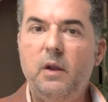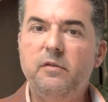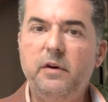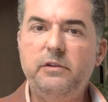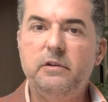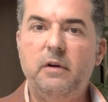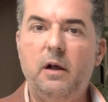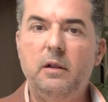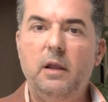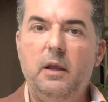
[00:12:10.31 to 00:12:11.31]
First of
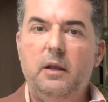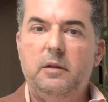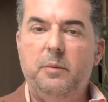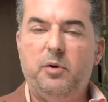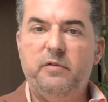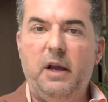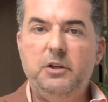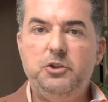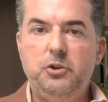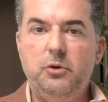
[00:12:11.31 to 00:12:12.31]
all, they
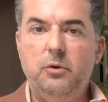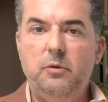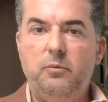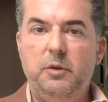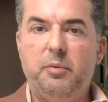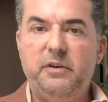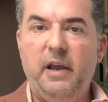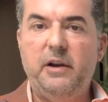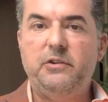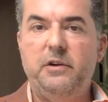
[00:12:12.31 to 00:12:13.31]
provide you with
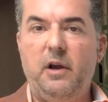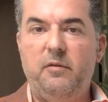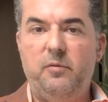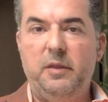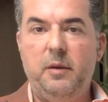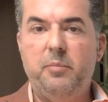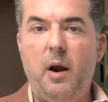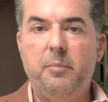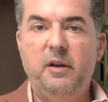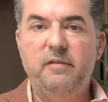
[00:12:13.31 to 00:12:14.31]
protection of what the
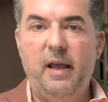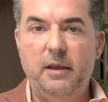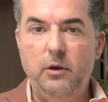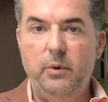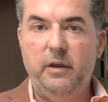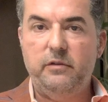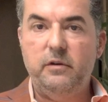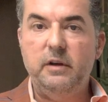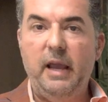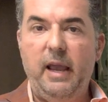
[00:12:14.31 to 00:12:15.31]
property value is
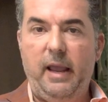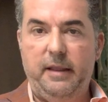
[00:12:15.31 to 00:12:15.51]
today,